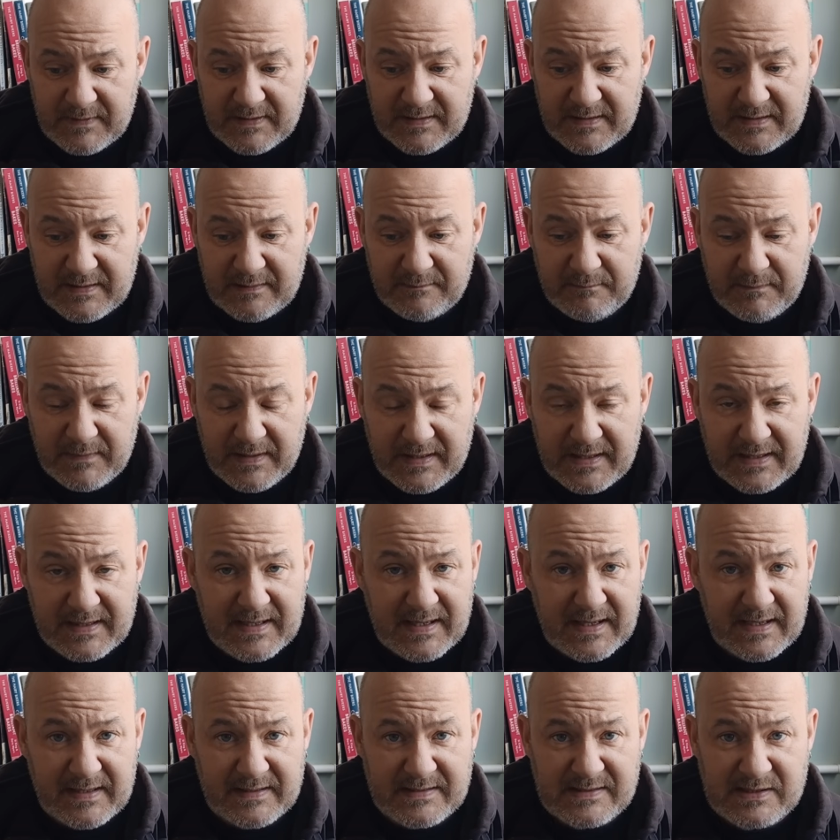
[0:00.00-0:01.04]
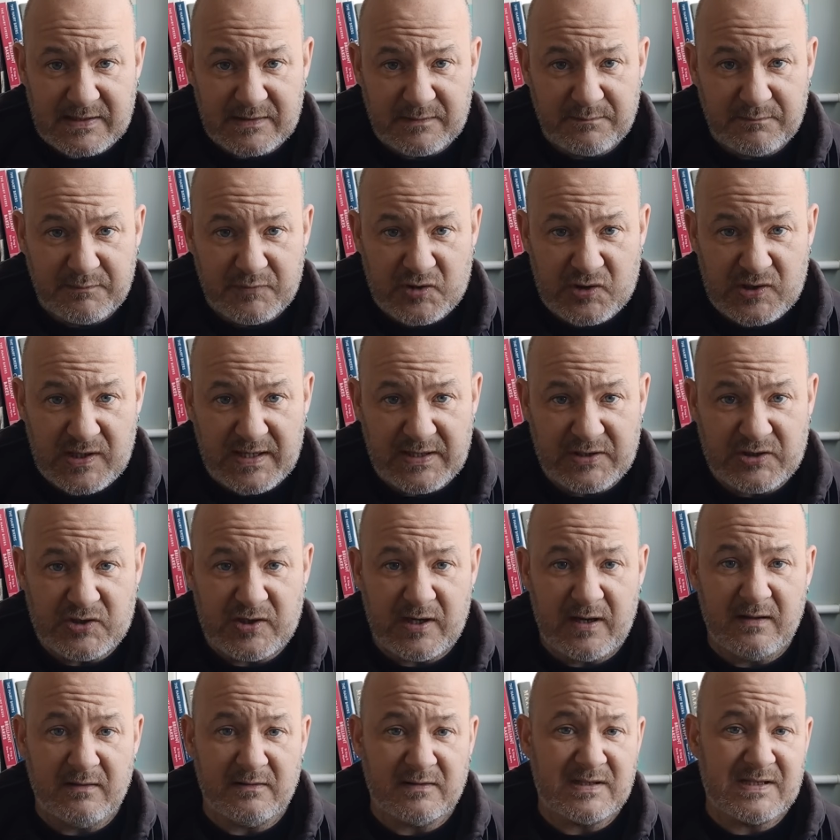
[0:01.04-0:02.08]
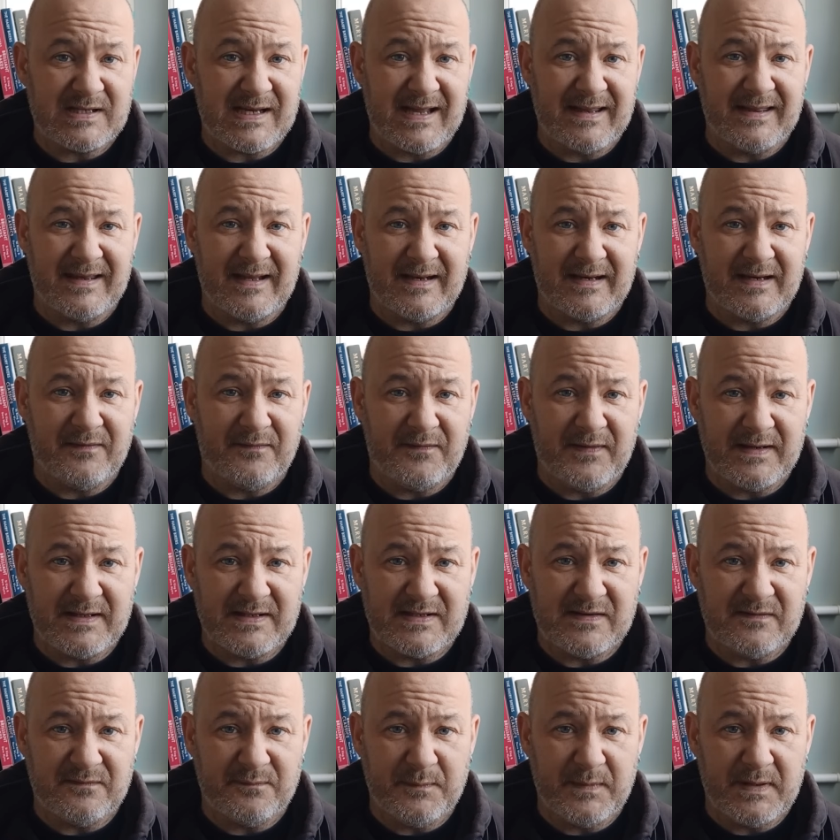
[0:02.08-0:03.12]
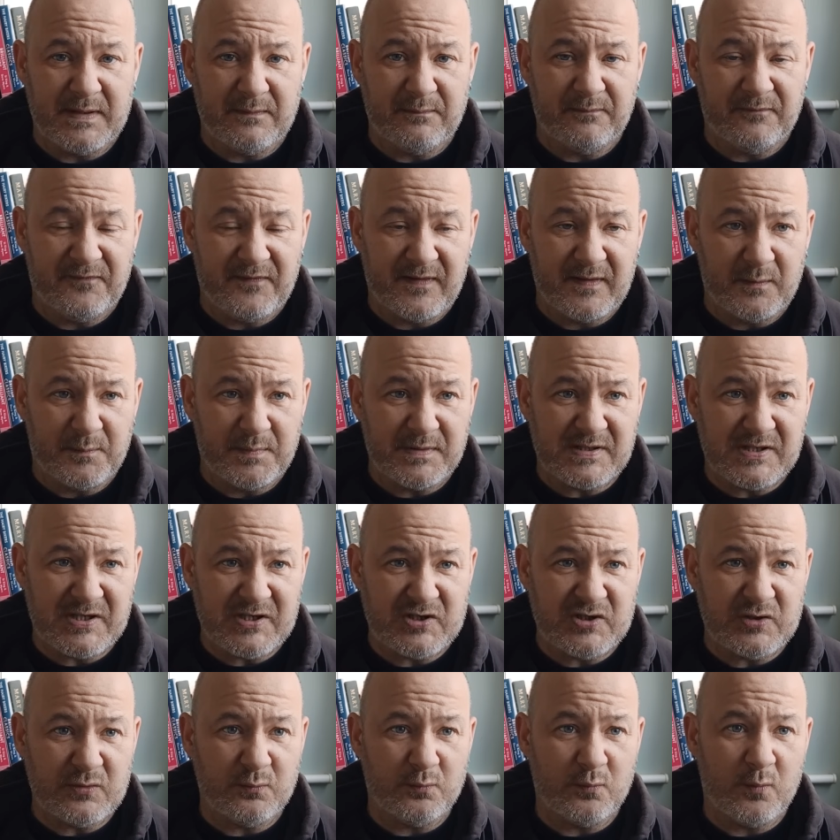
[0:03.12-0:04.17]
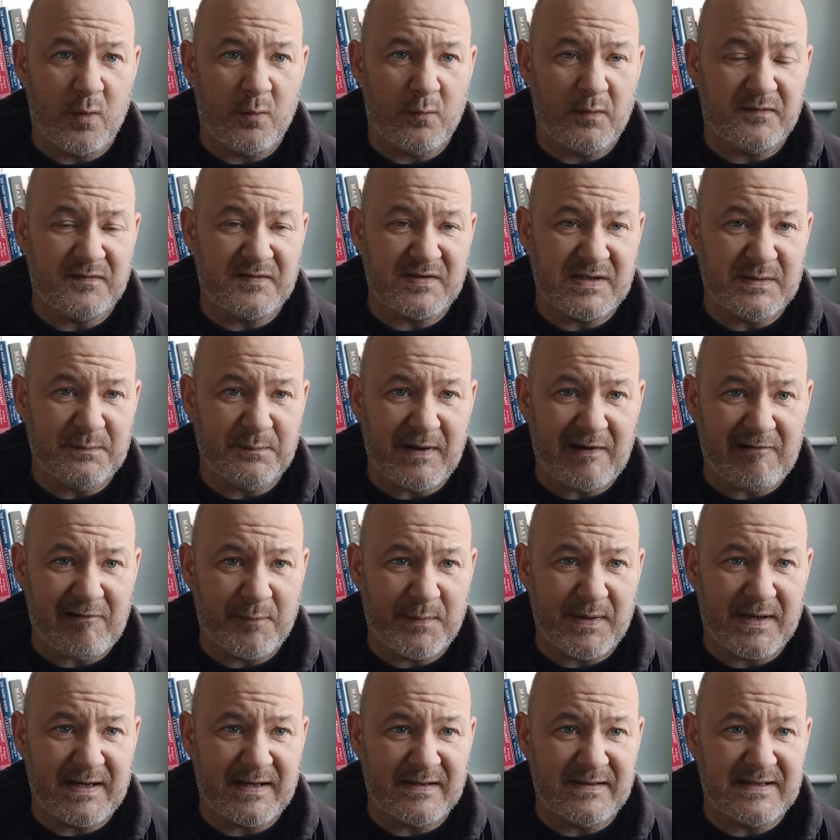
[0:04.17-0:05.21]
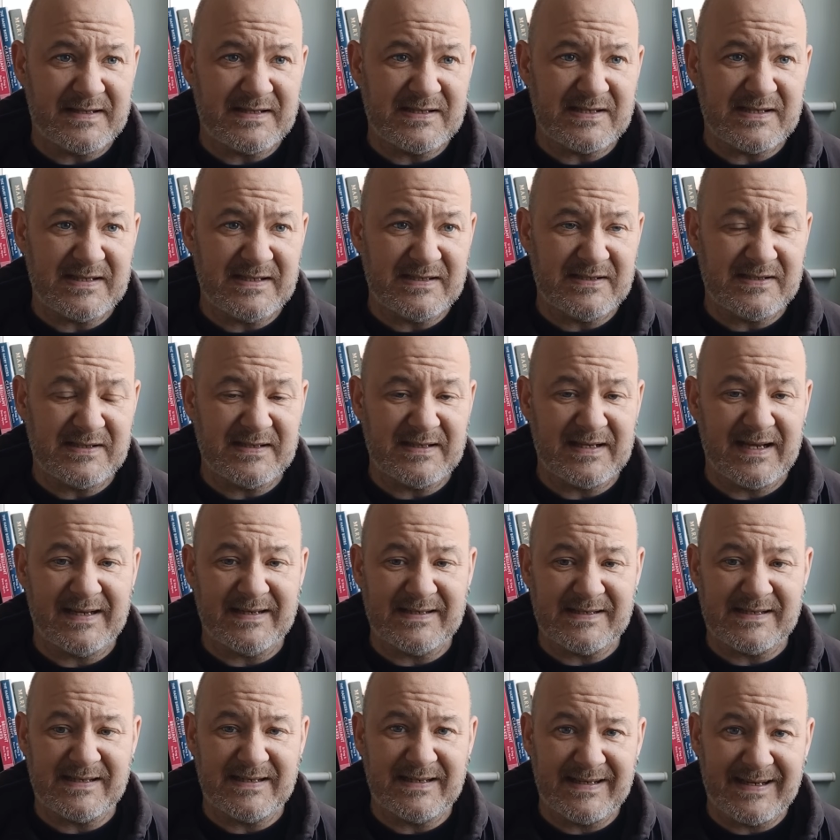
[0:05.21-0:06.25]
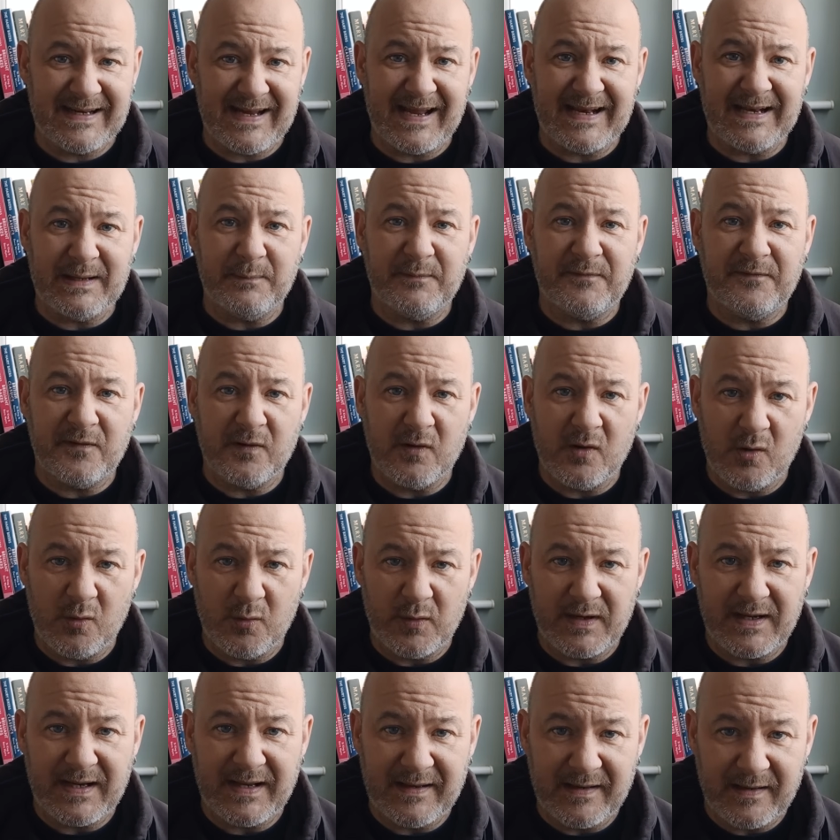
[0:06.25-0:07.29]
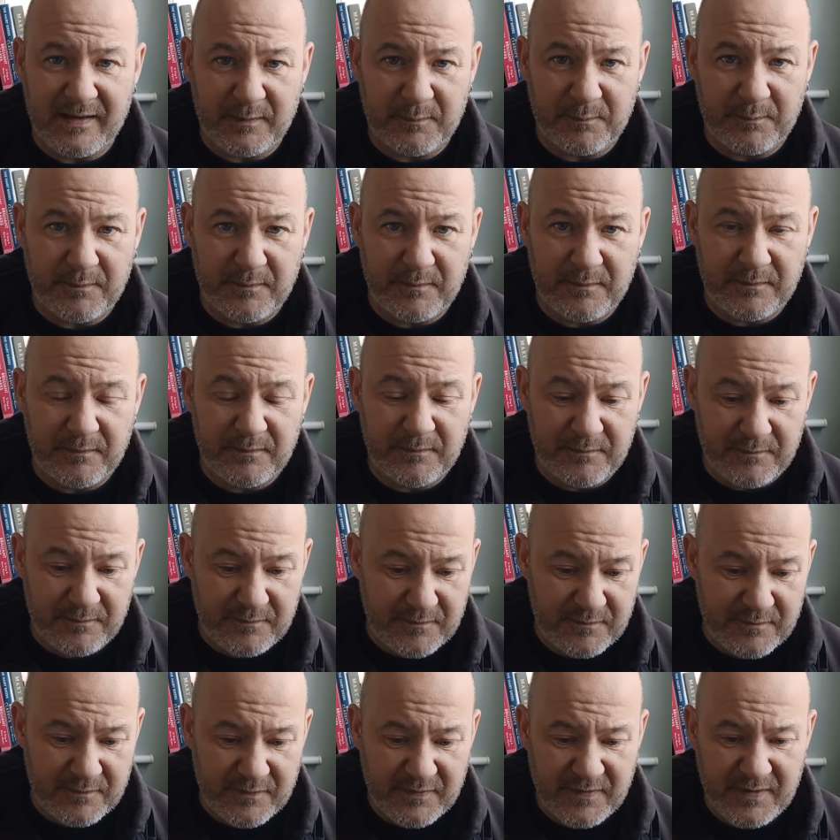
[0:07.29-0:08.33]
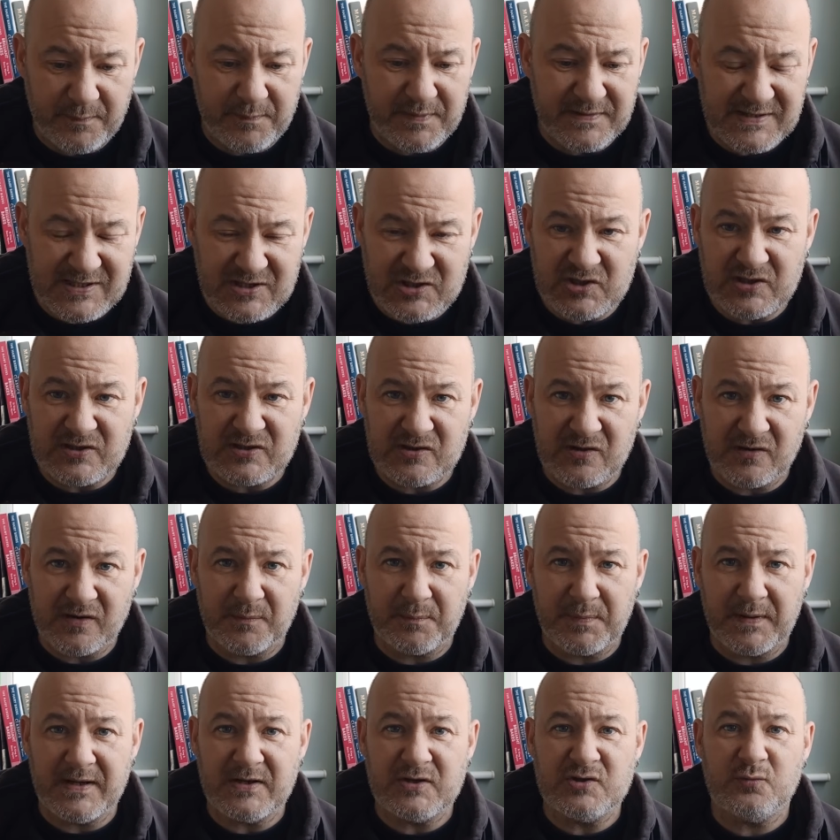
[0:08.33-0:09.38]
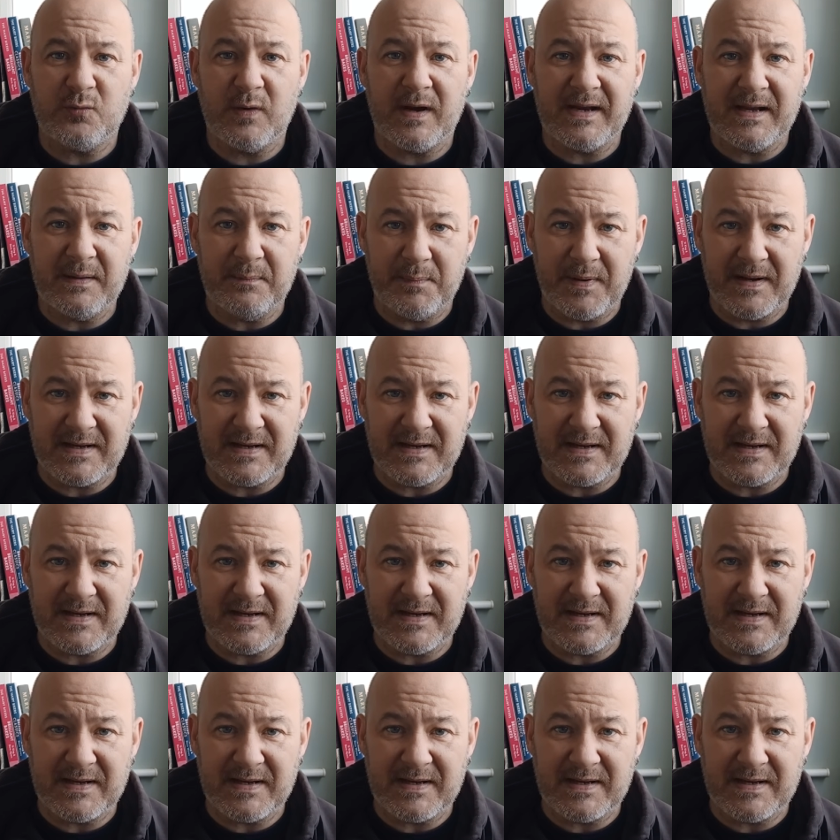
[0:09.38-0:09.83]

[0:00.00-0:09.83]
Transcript: in the case of Shea Charles setting that defensive midfield position, what we've seen Barry Bannan this season is getting him forward in the positions on the pitch where he